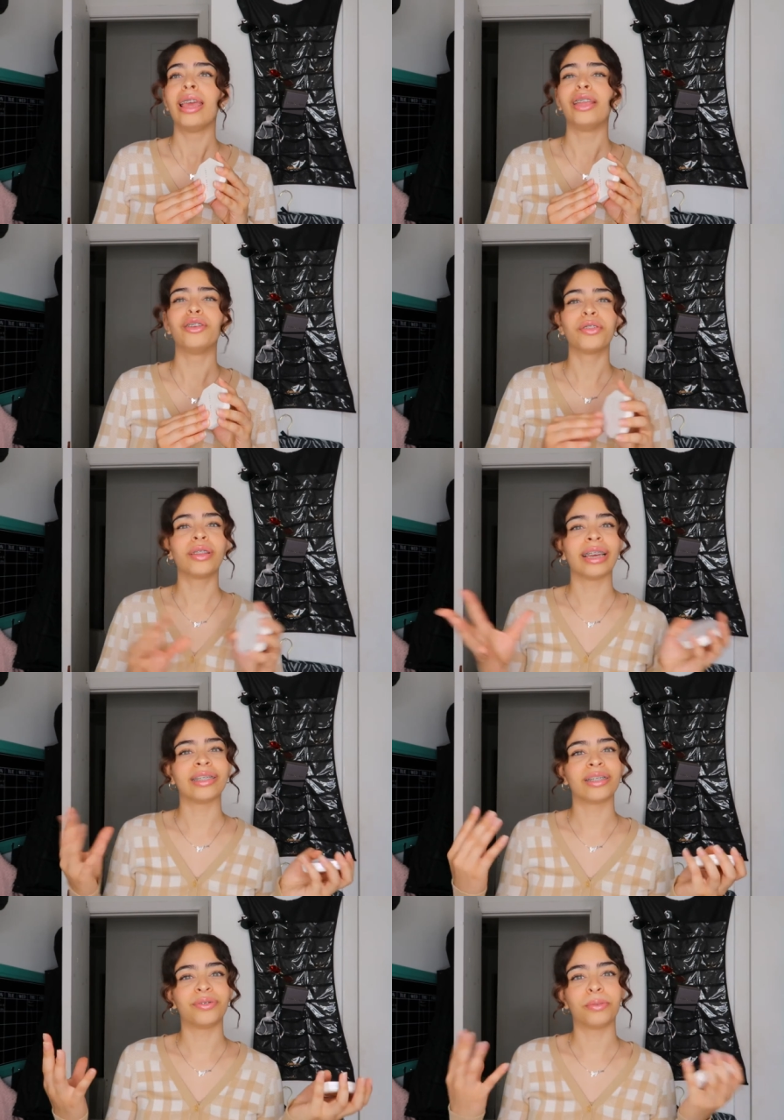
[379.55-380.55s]
and you know the
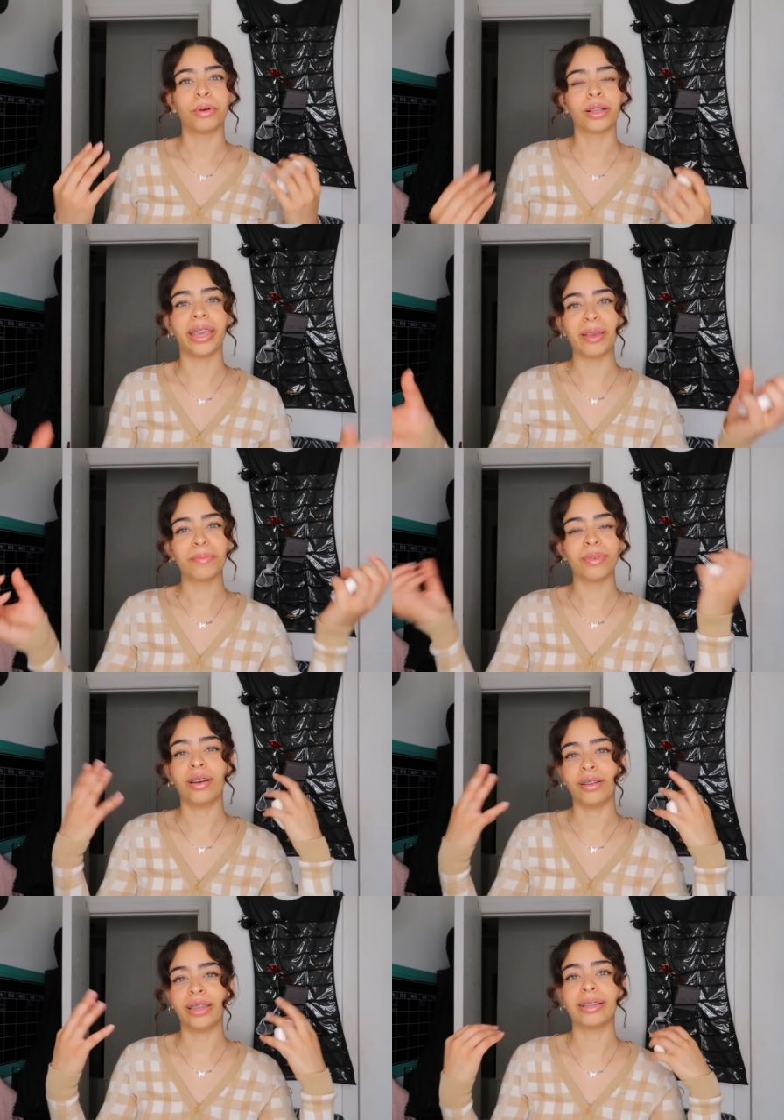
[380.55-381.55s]
lights at the football game
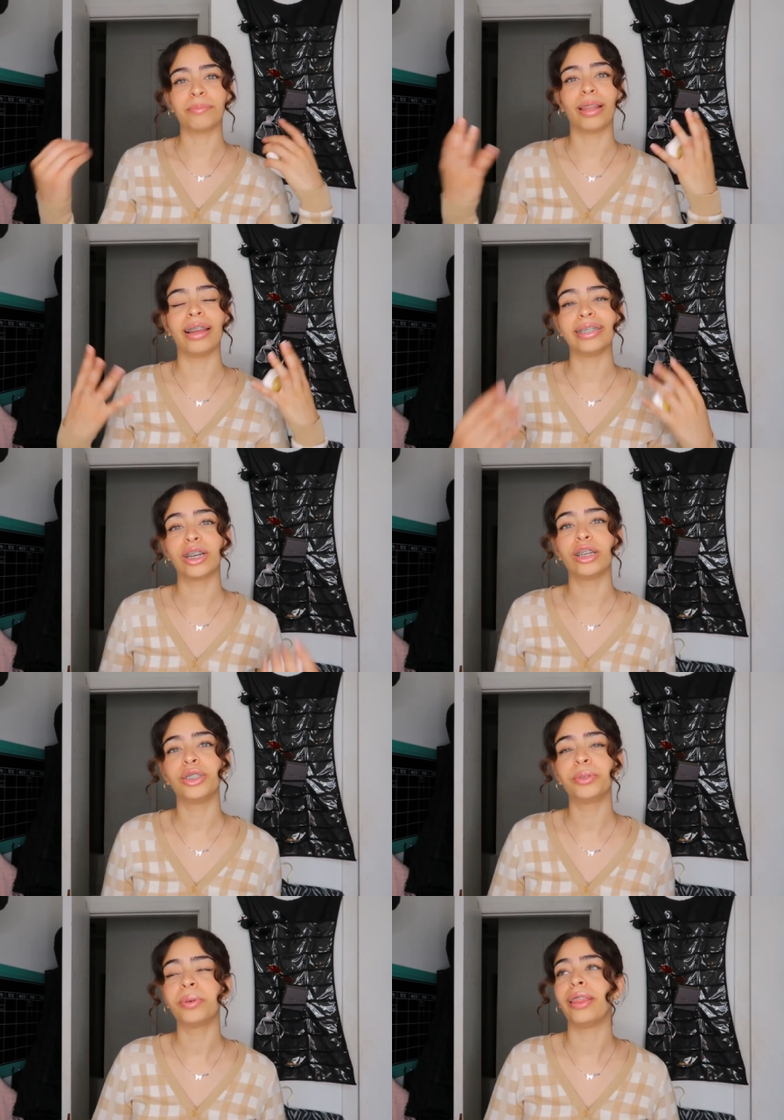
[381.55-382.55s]
are like blinding on
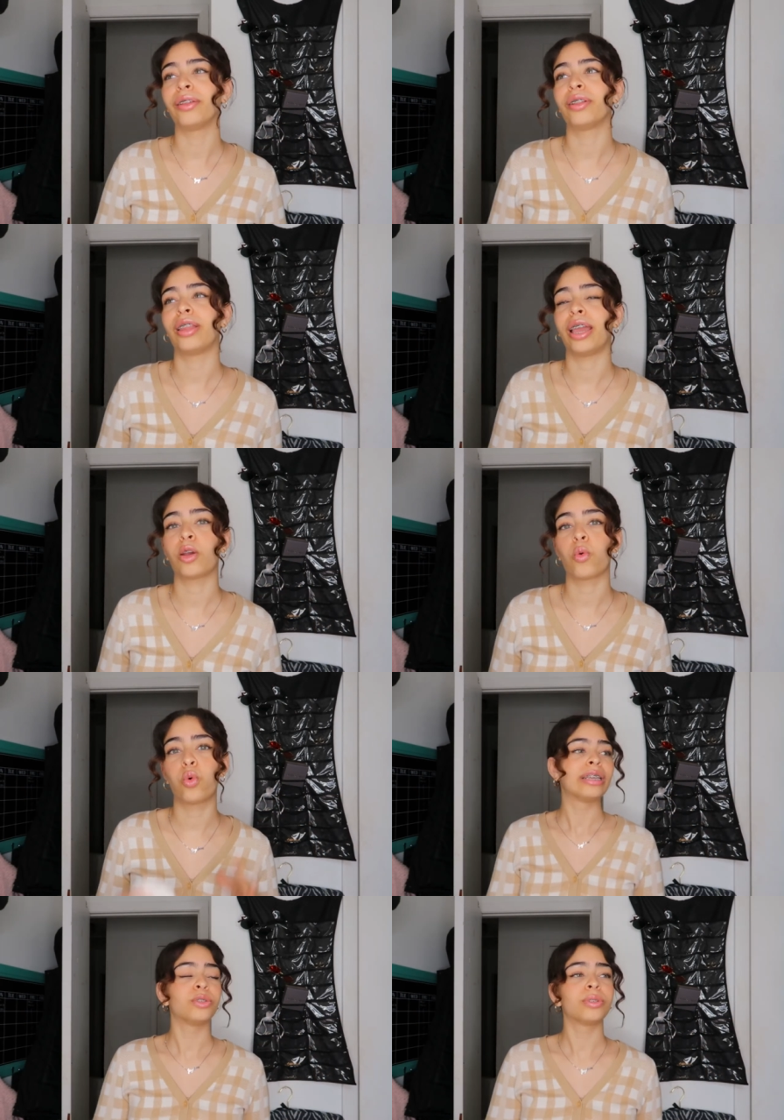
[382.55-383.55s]
you, and they're like,
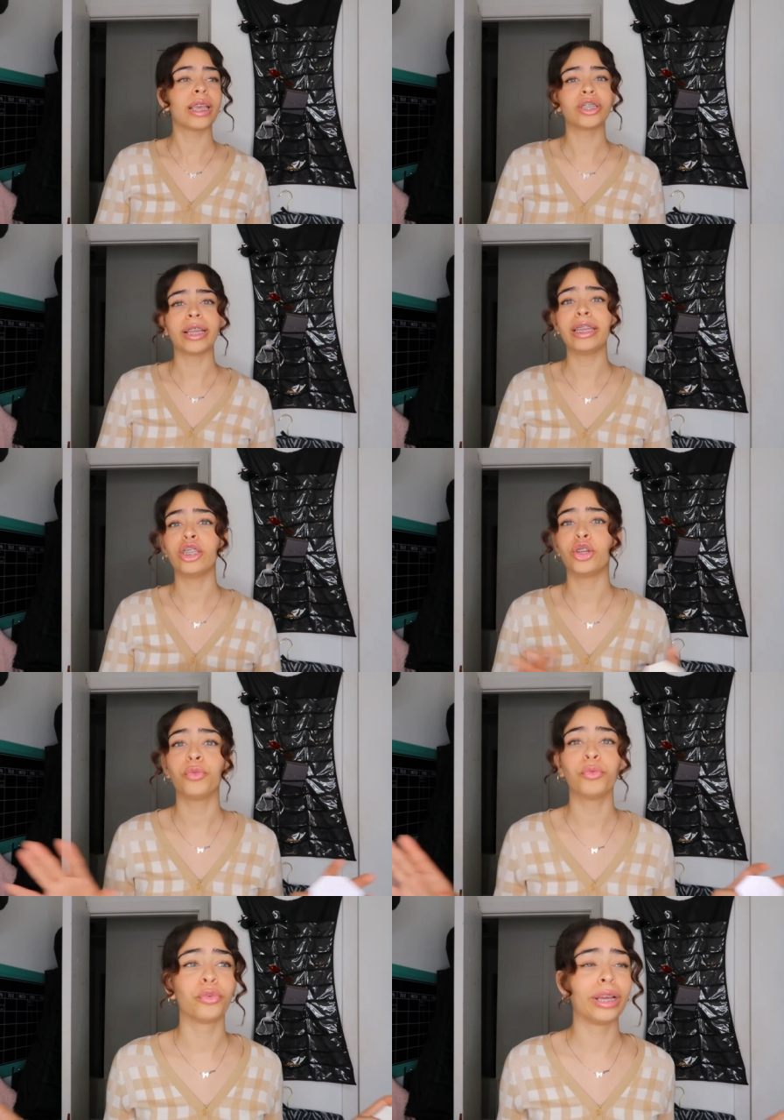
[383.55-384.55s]
and she was like, Jayleen,
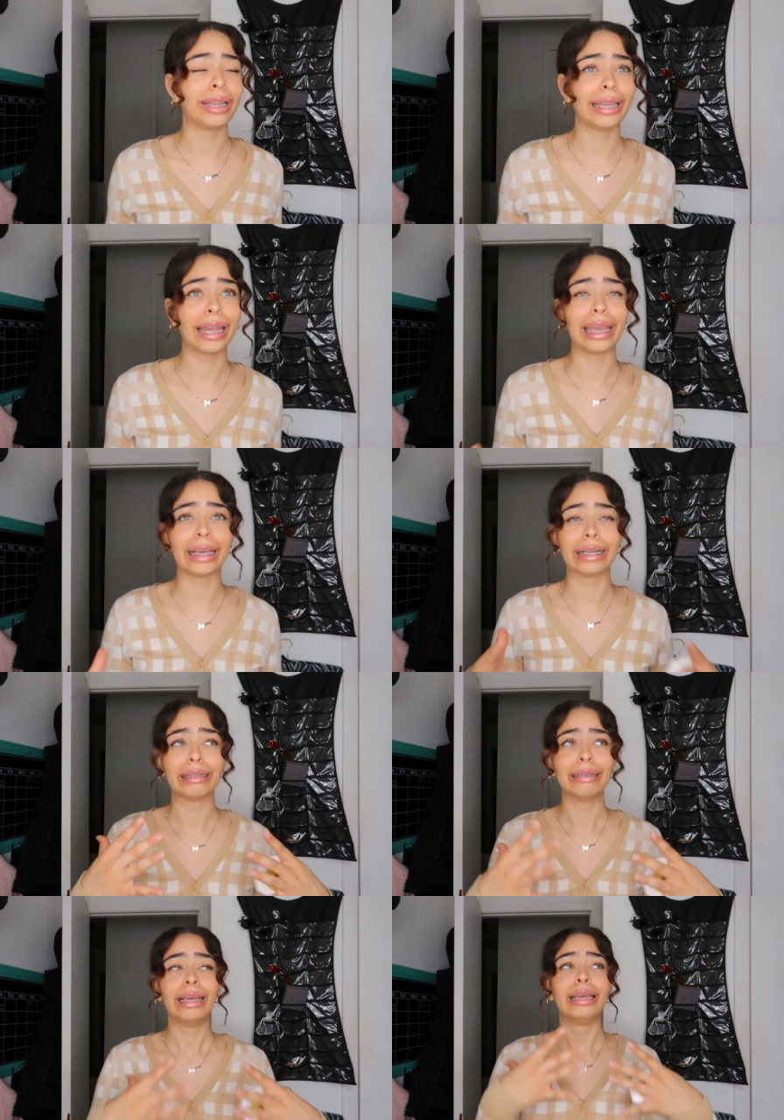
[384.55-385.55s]
you're really
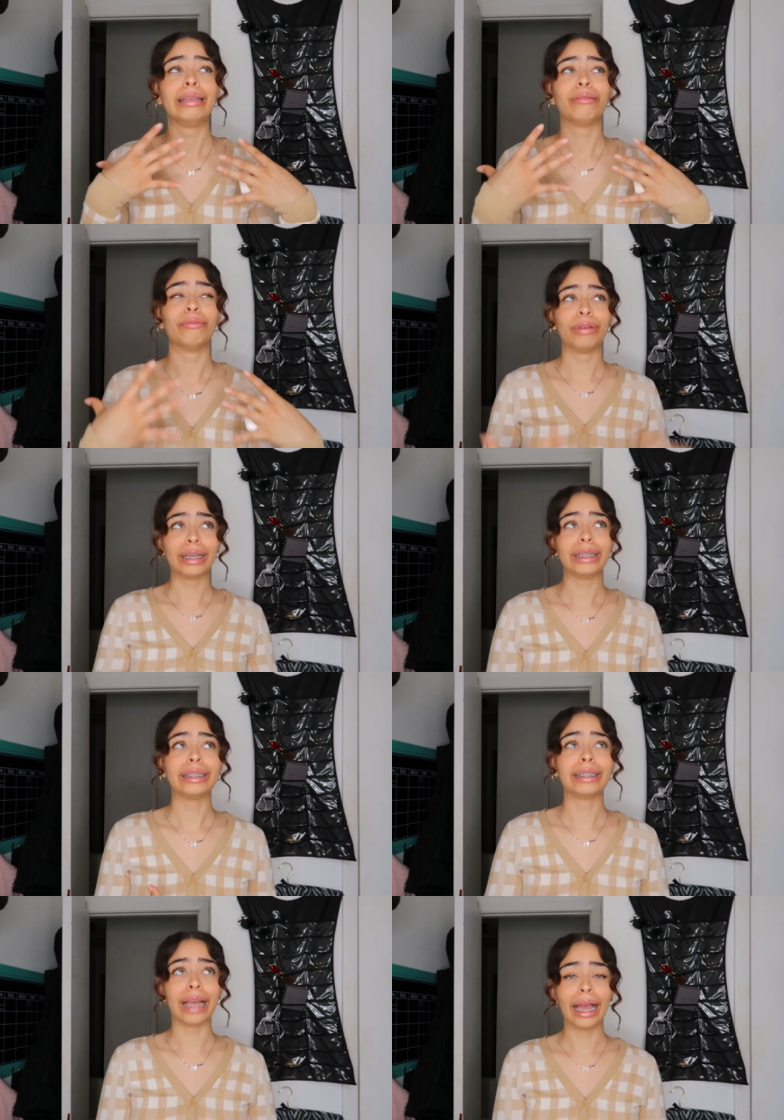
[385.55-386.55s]
like, you're
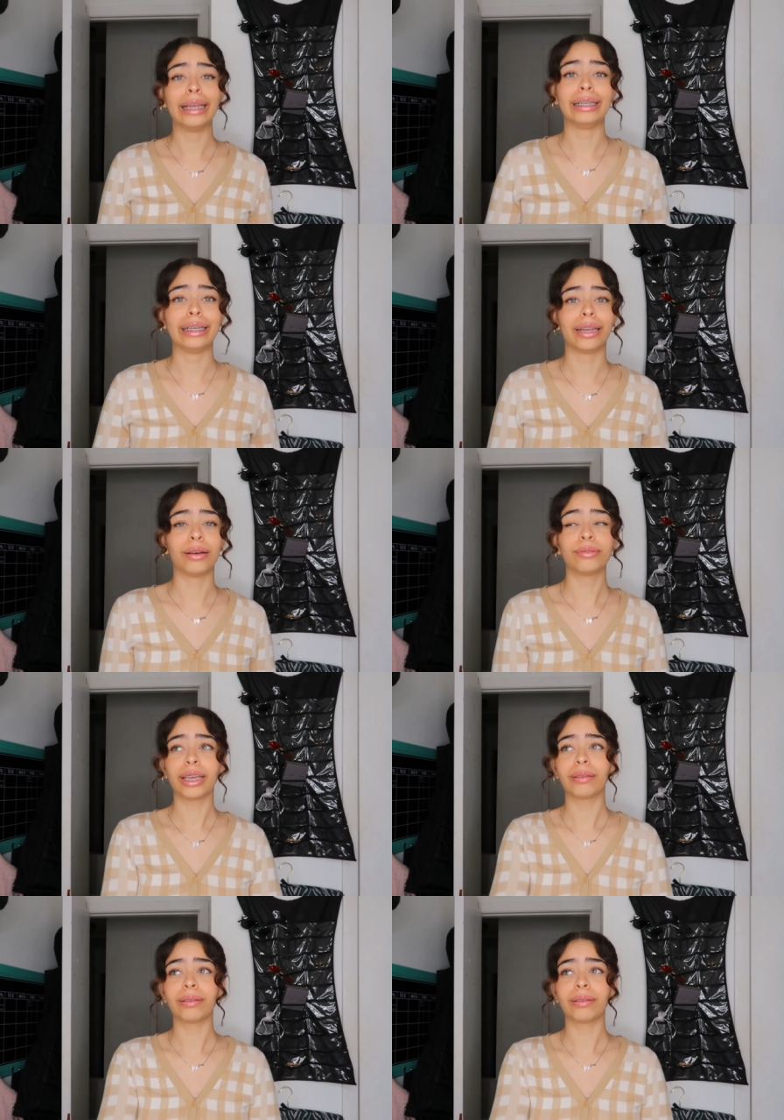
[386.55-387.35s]
really shining, and I was